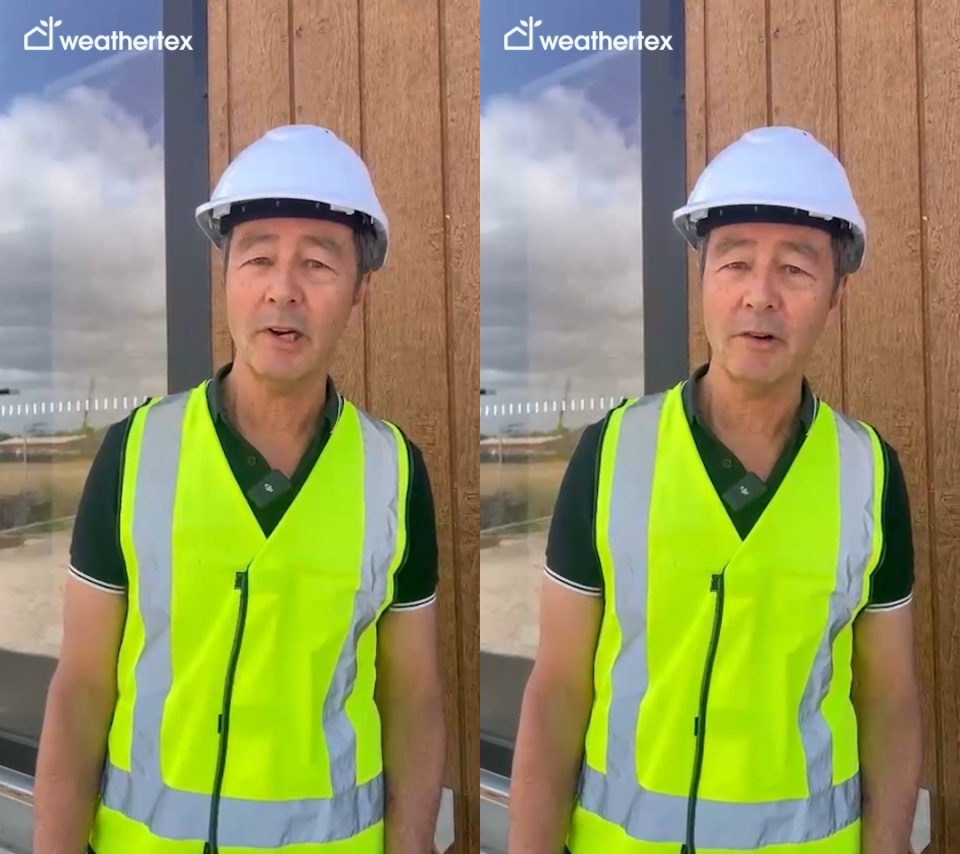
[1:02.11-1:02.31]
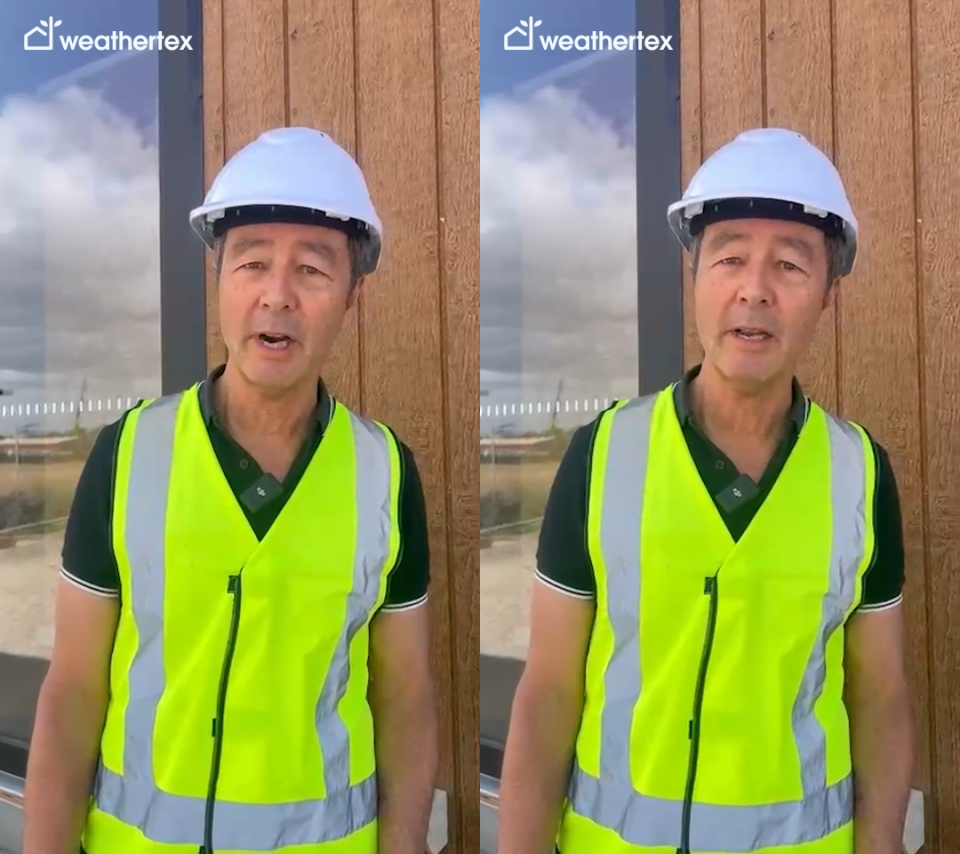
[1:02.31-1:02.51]

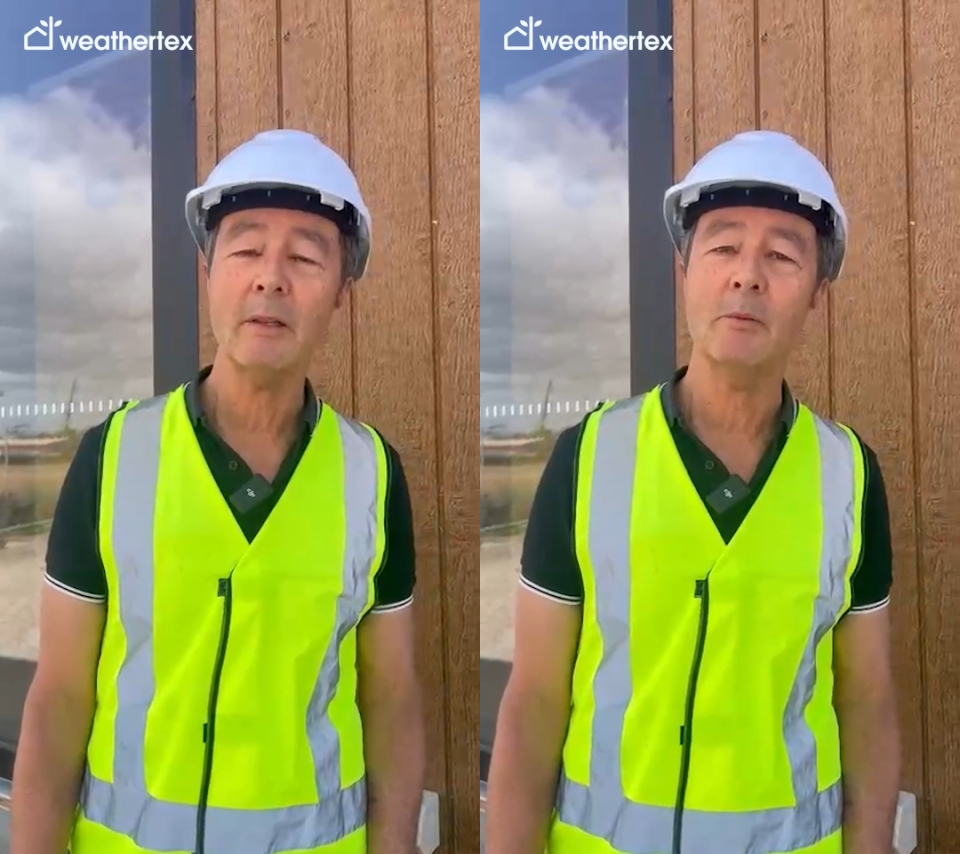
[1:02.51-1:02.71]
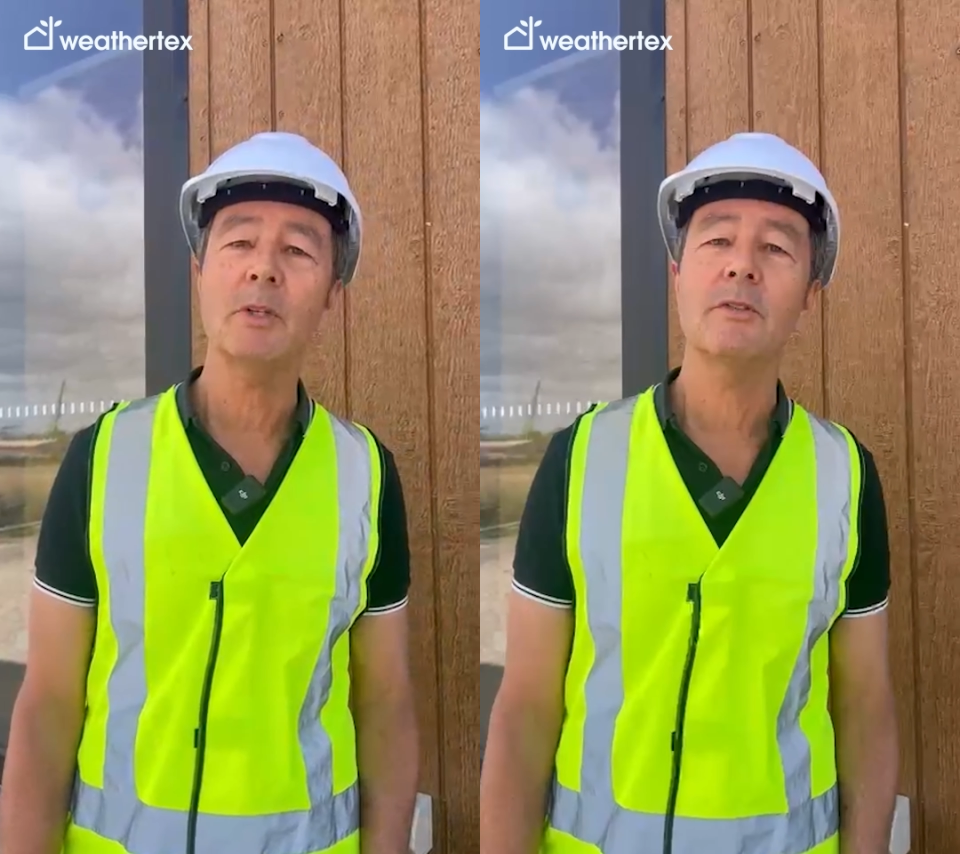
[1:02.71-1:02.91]
grant
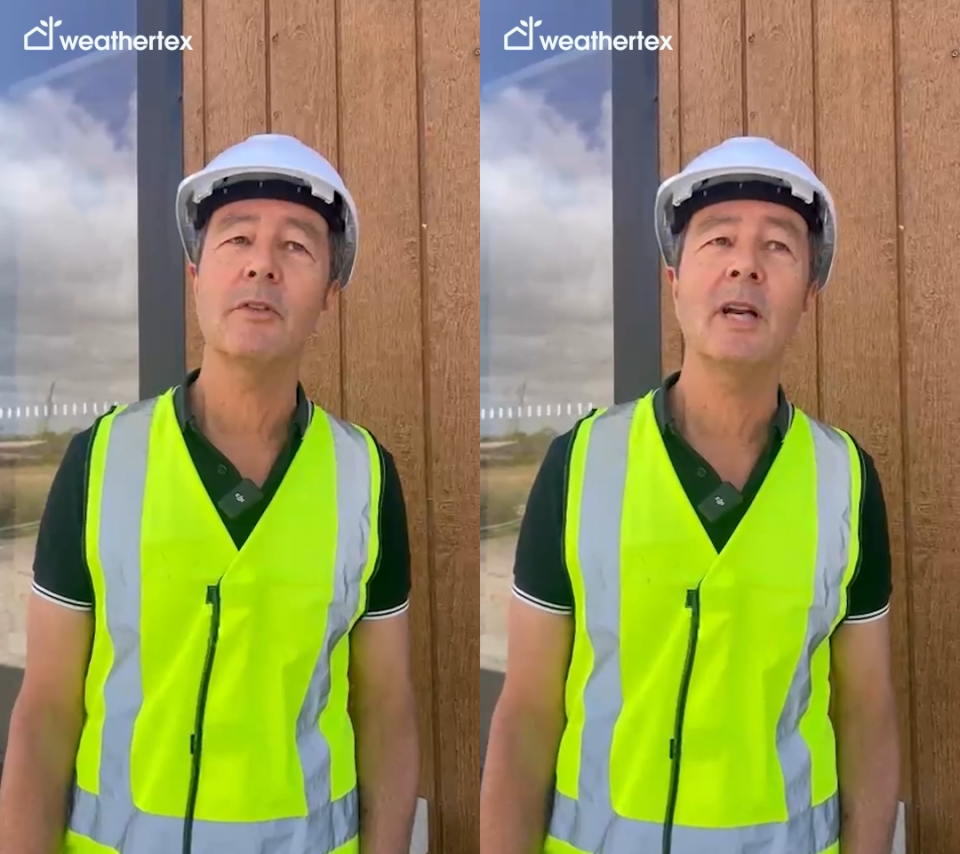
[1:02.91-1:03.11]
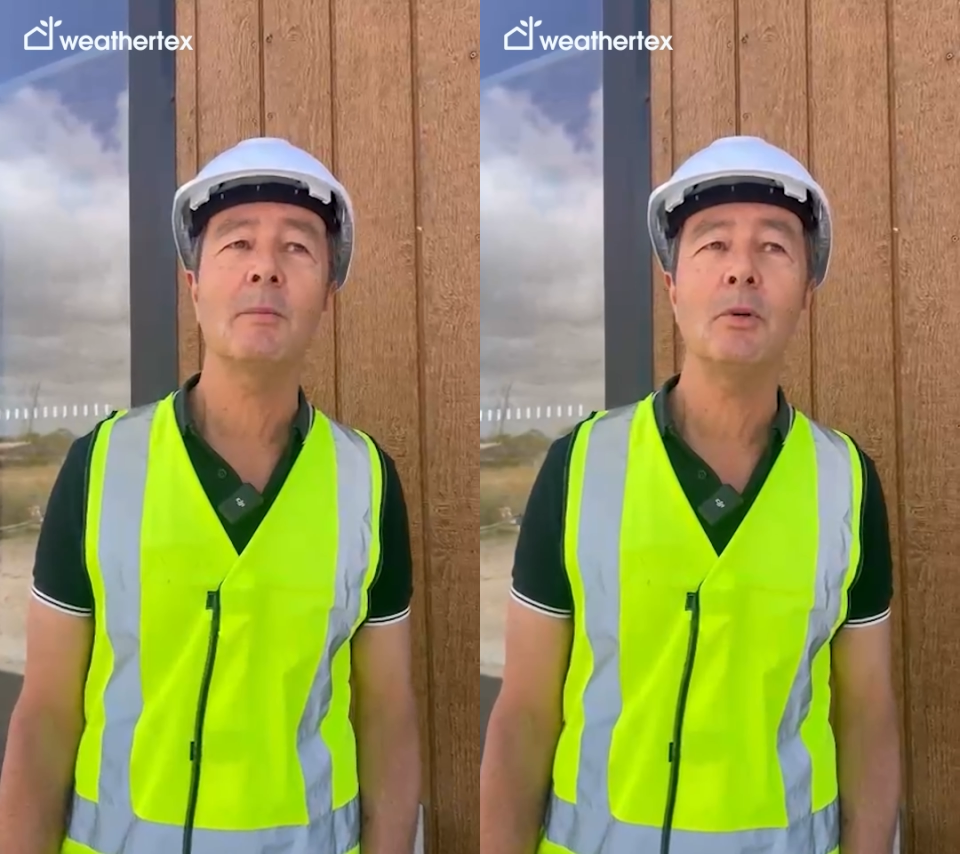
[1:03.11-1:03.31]
that was
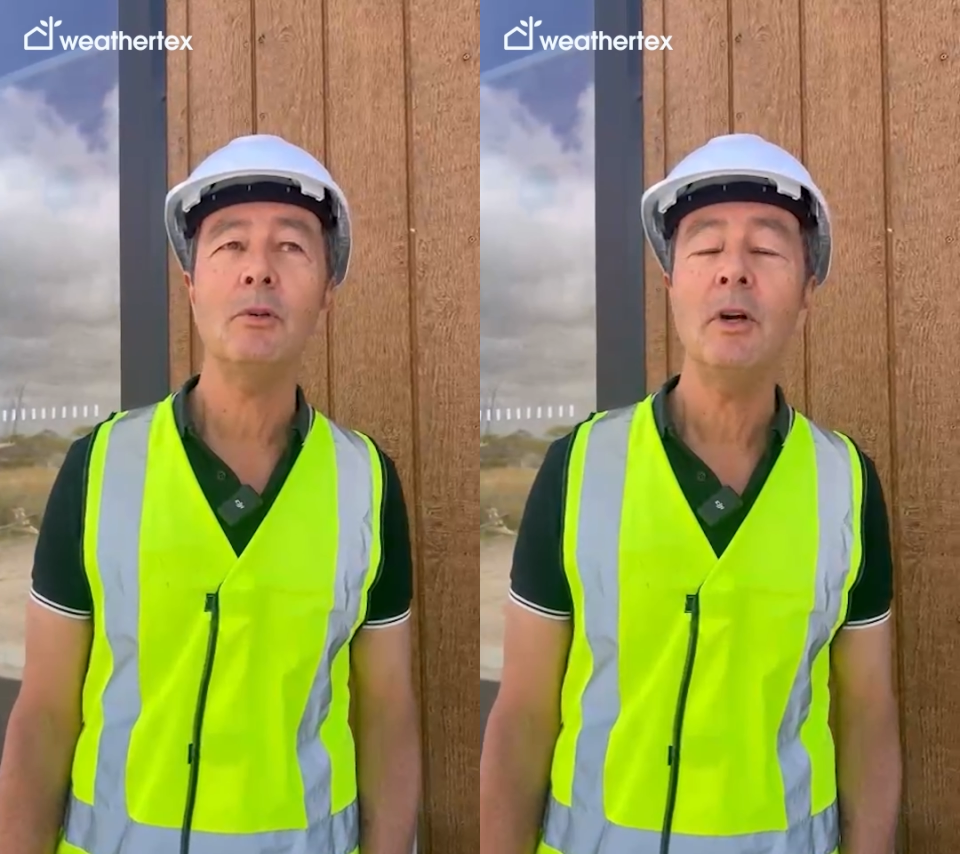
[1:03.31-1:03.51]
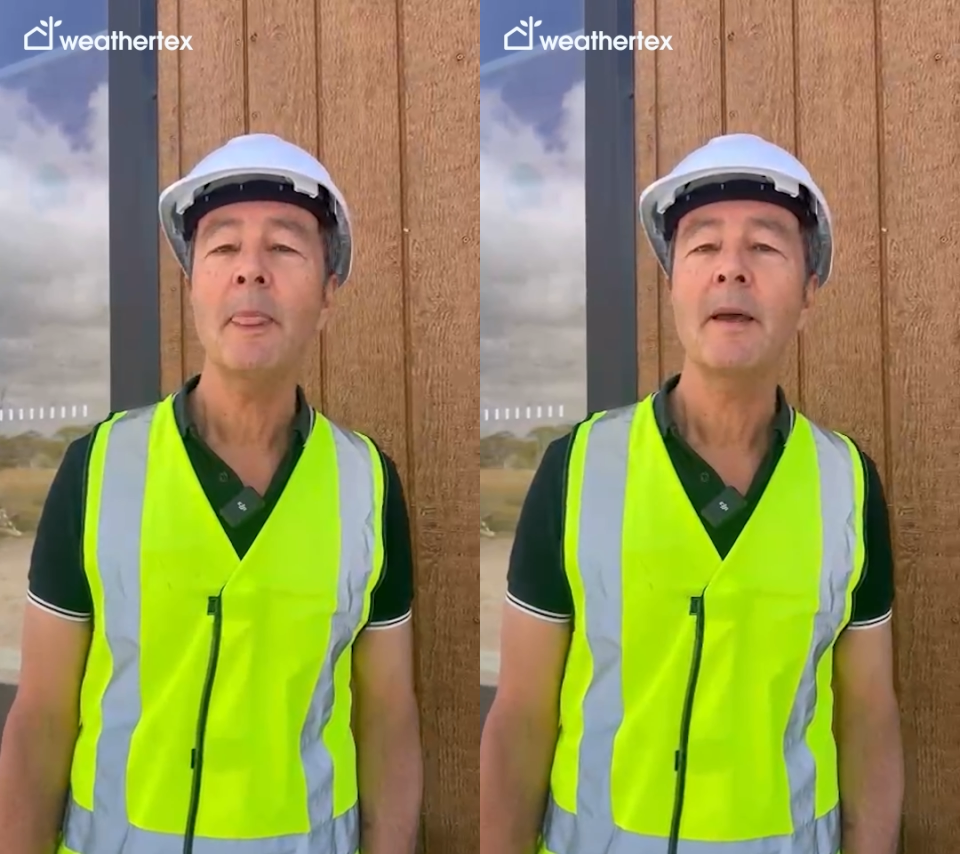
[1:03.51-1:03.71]
available
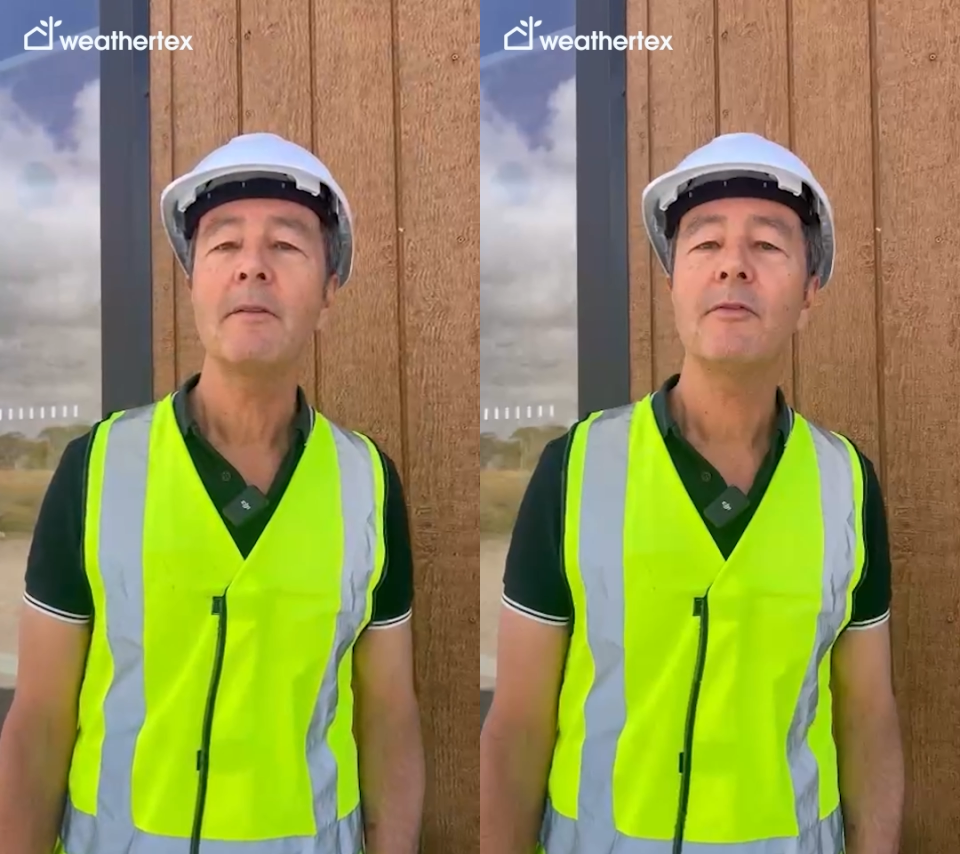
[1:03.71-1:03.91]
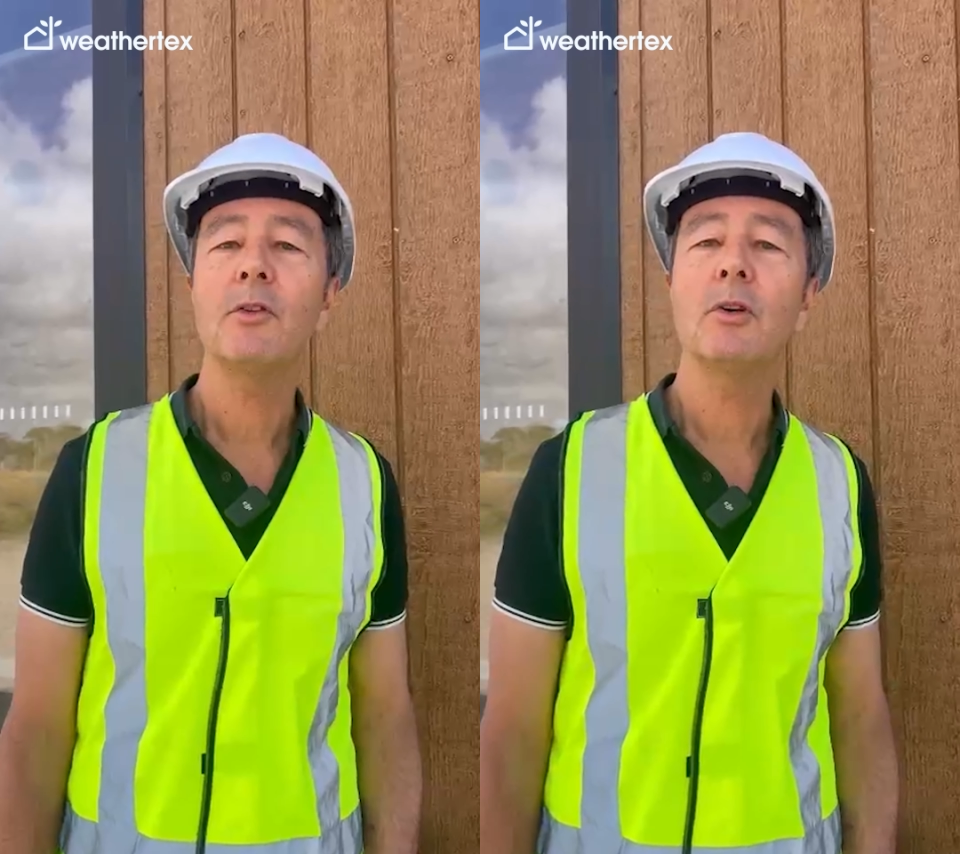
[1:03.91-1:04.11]

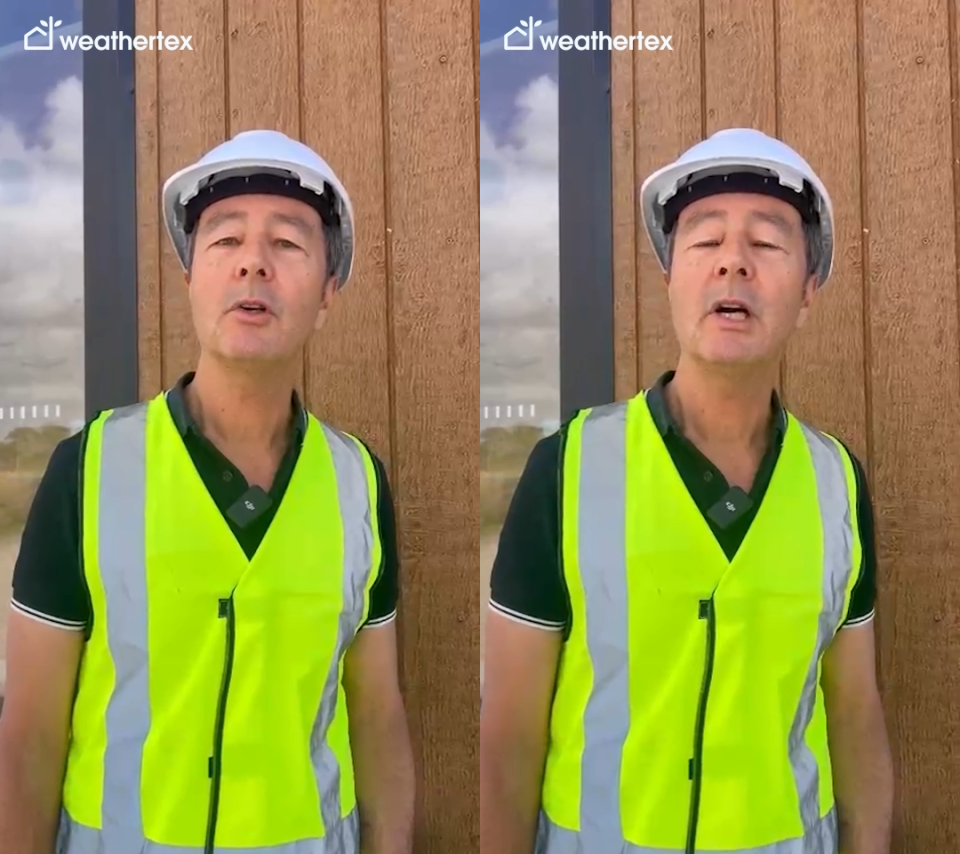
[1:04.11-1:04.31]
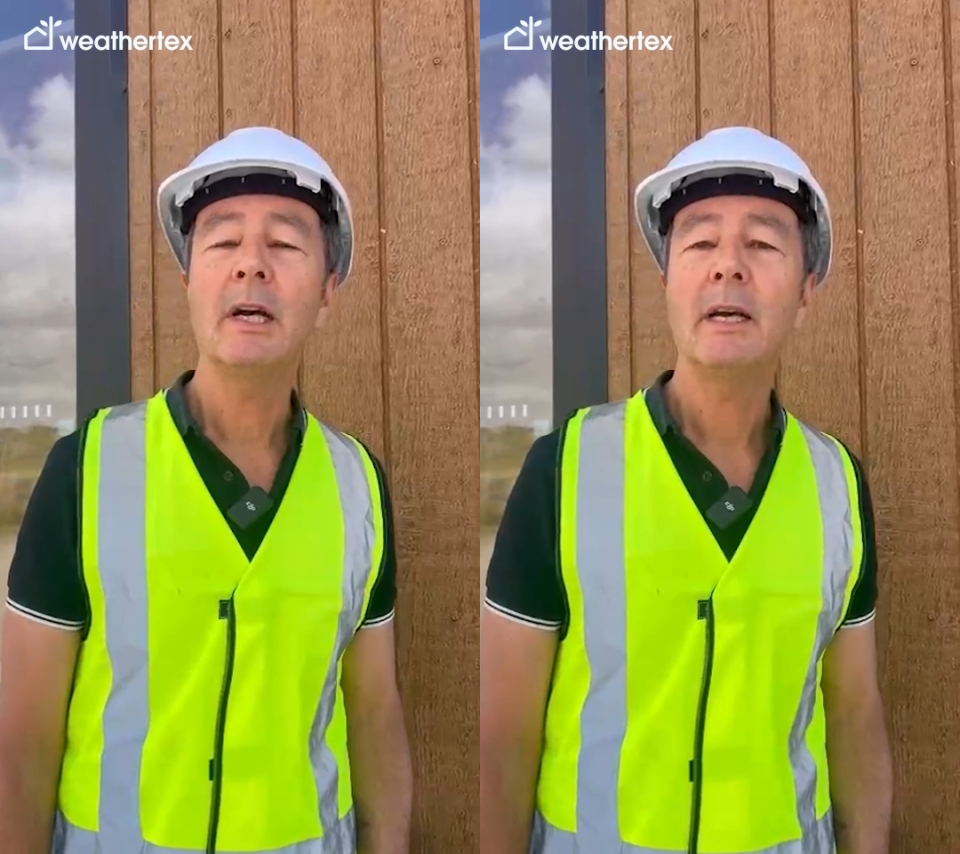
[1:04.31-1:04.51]
for